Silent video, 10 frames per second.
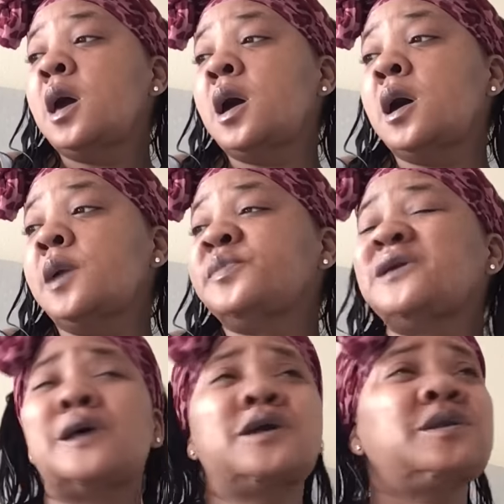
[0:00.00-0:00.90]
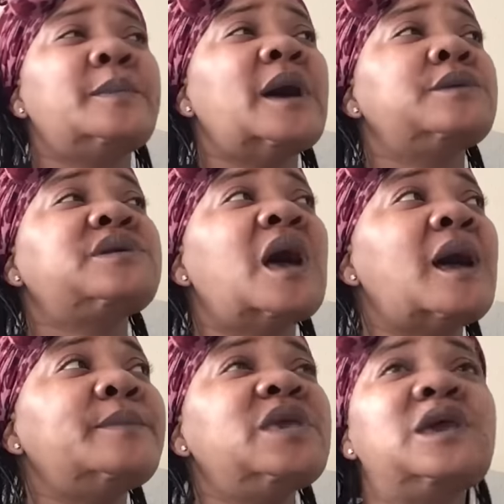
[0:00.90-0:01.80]
They talked about
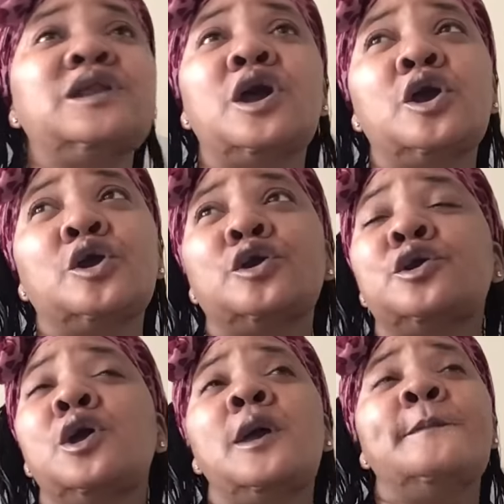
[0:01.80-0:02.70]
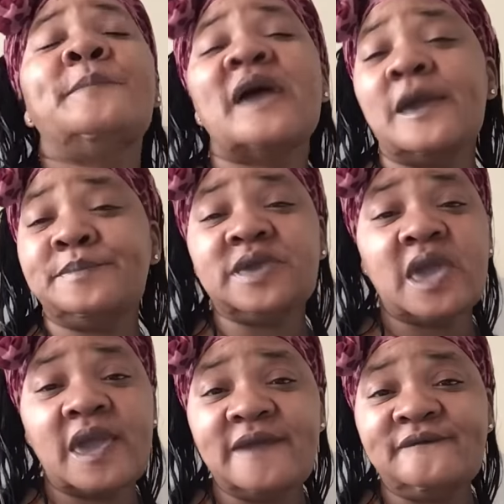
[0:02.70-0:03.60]
Tommy and her bad
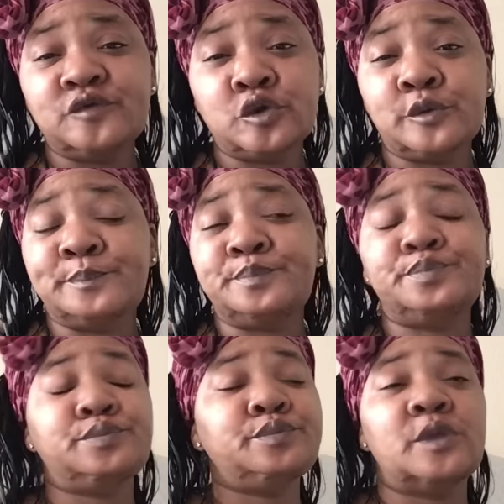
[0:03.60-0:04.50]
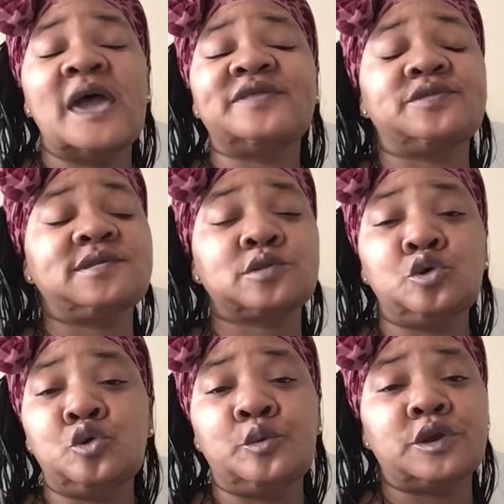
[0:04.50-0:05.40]
behavior at the
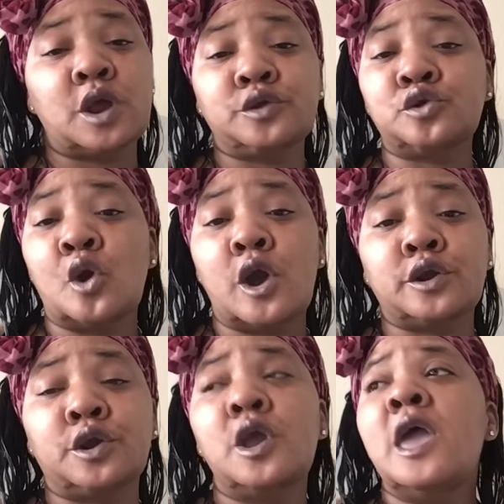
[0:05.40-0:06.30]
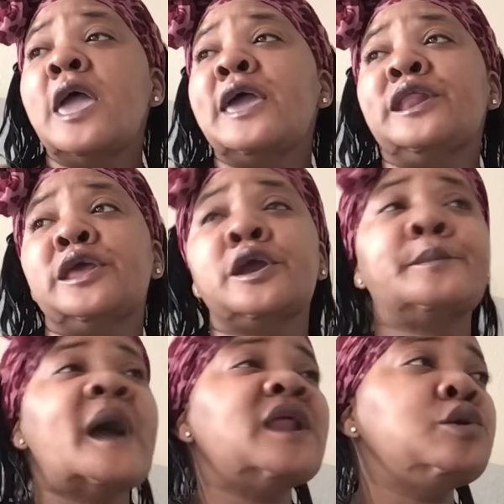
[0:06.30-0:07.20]
school with her daughter, and
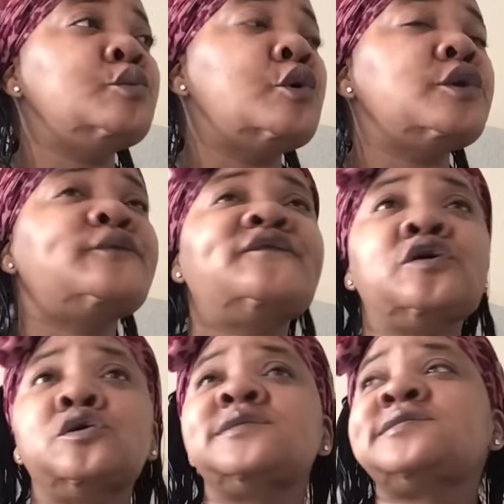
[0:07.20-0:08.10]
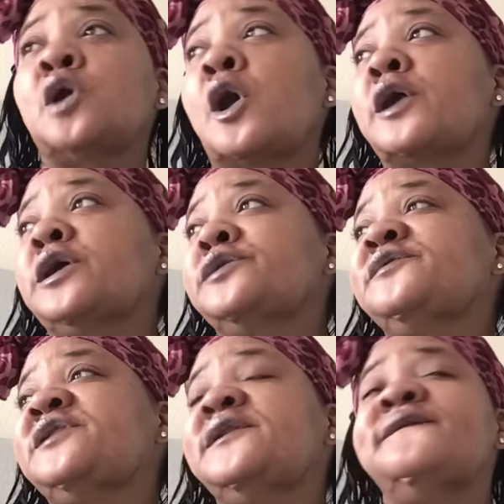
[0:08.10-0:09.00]
everybody want to feel sorry, and
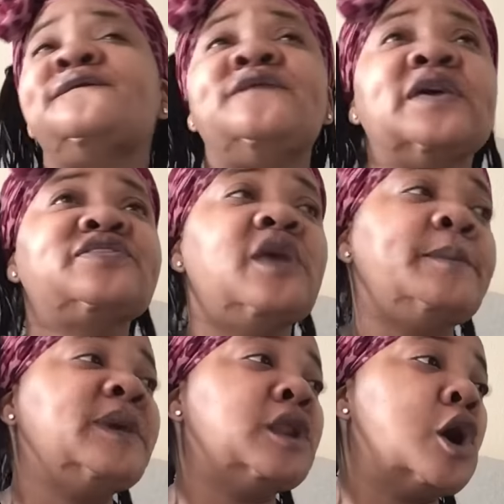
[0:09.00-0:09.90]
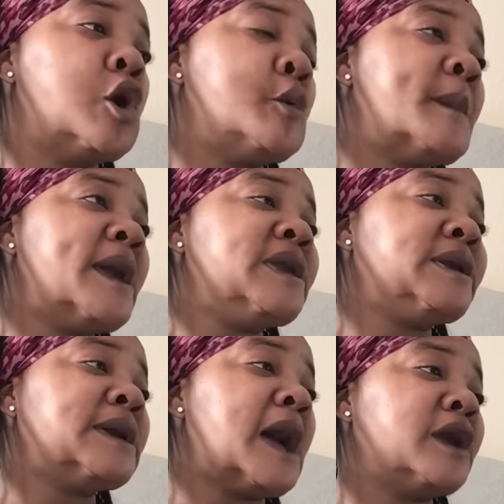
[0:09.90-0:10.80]
she a victim, and oh my
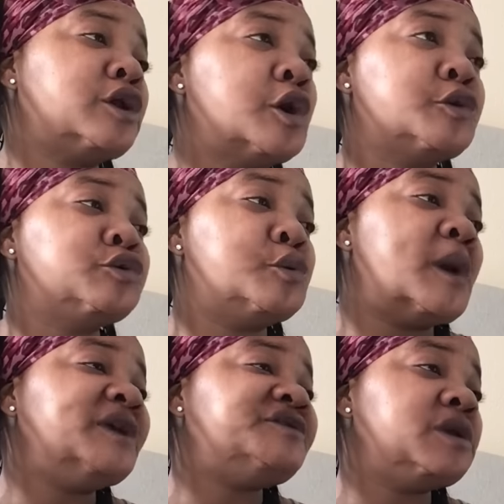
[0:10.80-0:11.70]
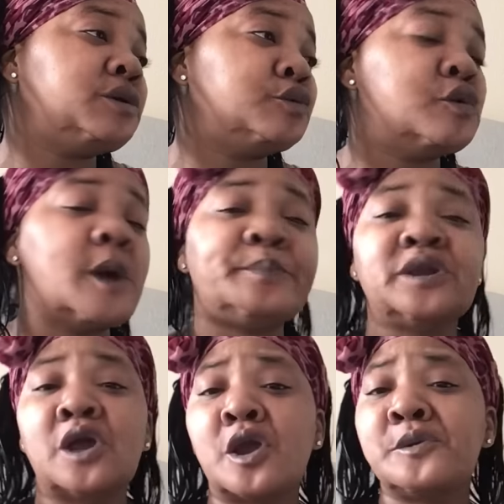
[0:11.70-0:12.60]
God, her, the way she grew up
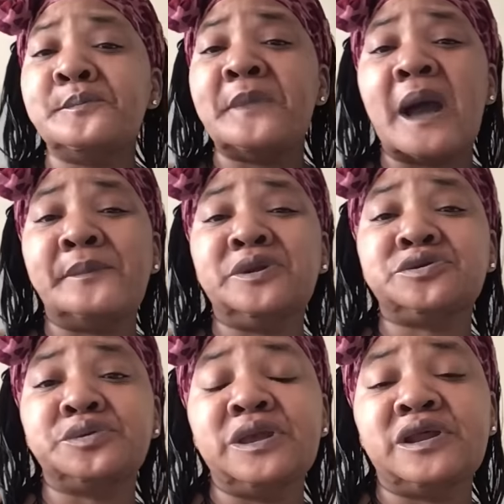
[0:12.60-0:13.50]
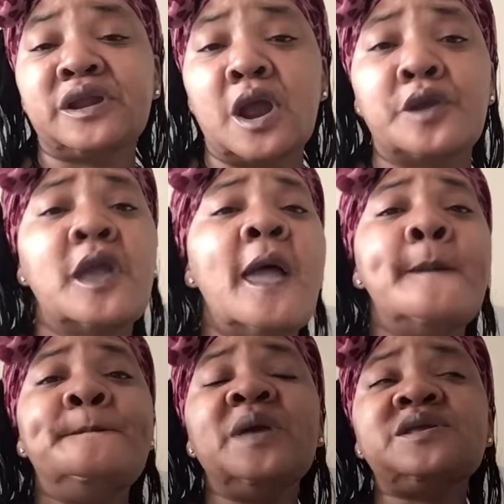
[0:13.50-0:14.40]
and her mama treated her.
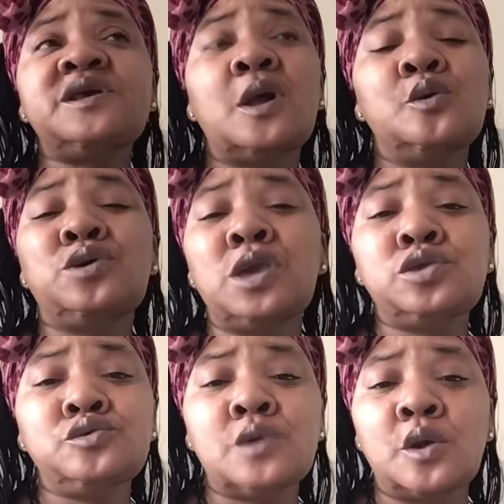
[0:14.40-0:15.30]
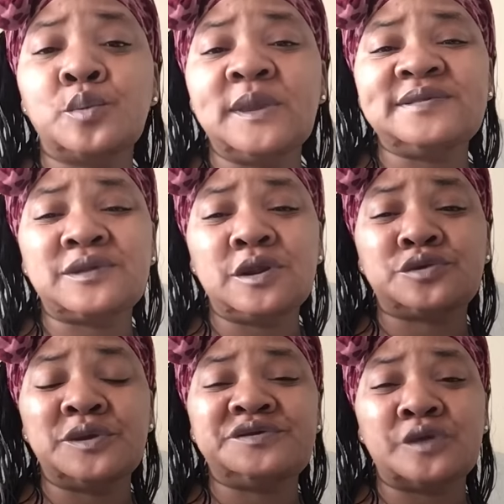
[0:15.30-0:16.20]
Bitch, it don't give you no reason to
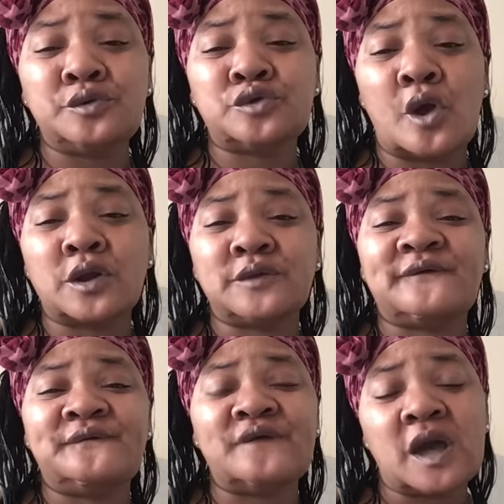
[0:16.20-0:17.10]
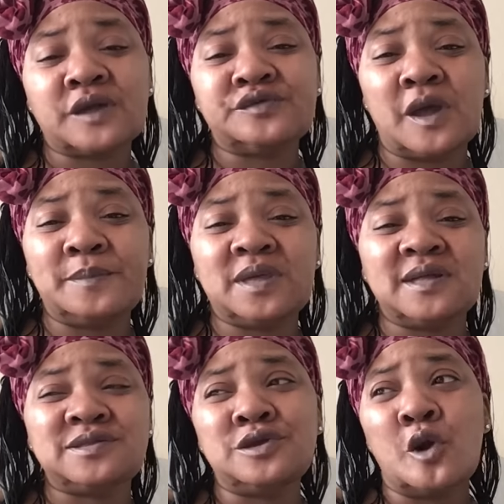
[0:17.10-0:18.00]
treat your daughter fucked up
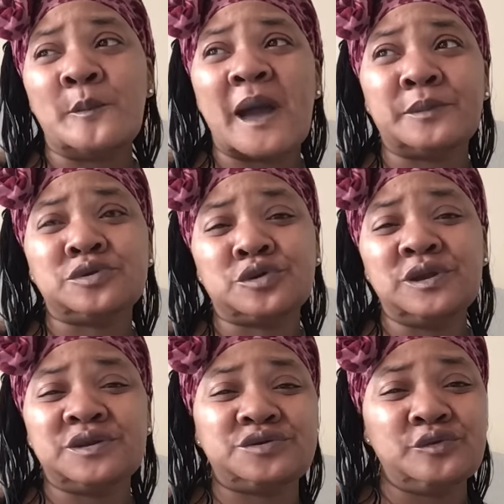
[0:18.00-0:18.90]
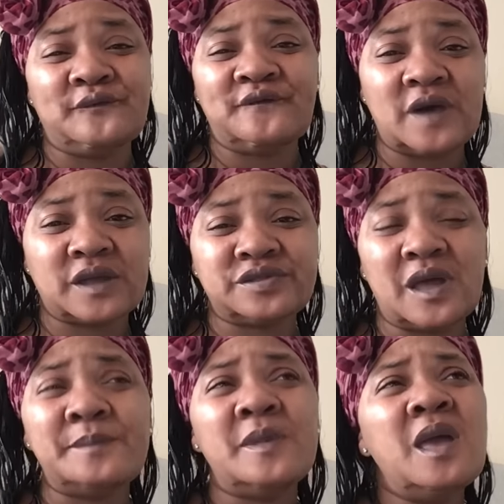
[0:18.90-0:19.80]
because your mama treated you fucked
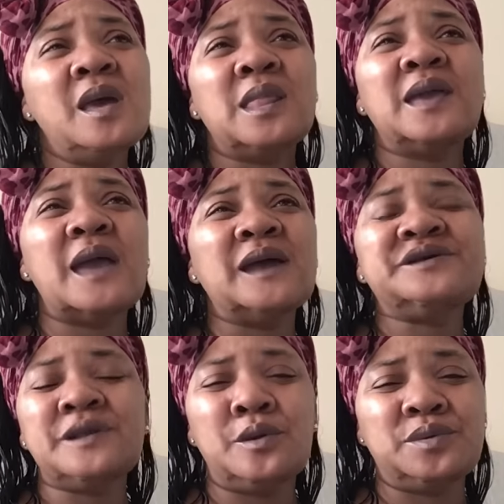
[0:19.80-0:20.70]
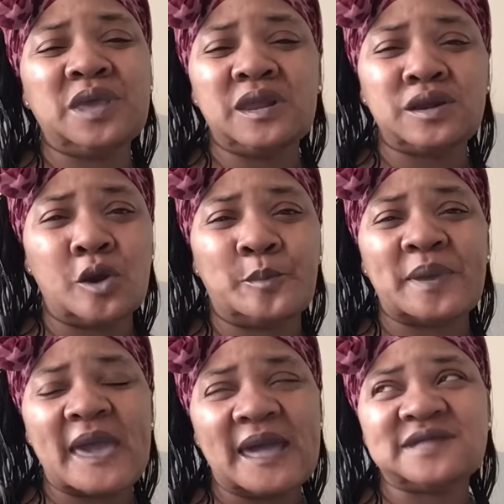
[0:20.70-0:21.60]
up. Like, she don't get no
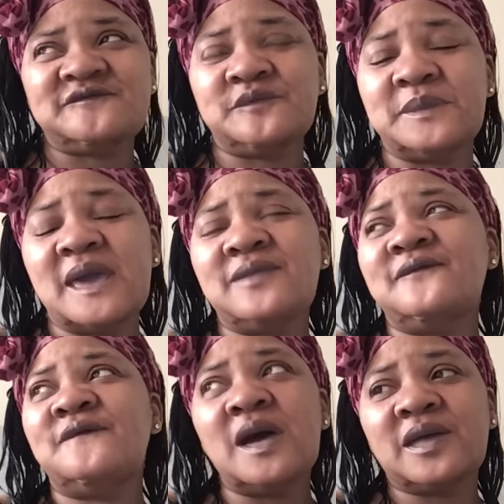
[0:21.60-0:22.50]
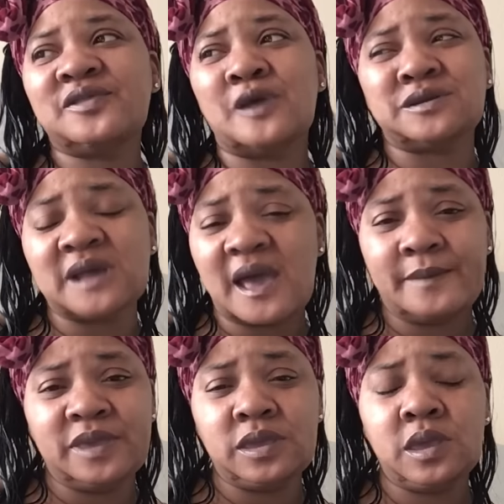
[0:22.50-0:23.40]
pass from that. Fuck
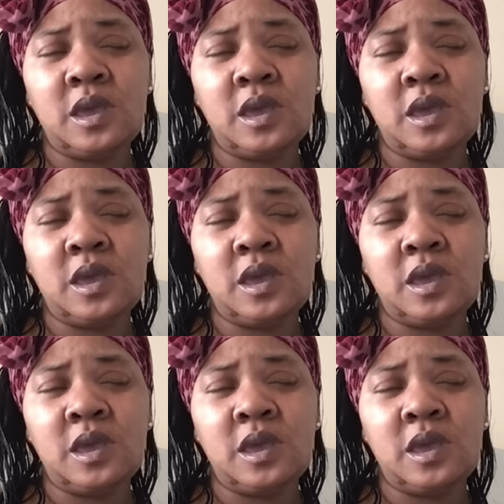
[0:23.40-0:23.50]
Tommy.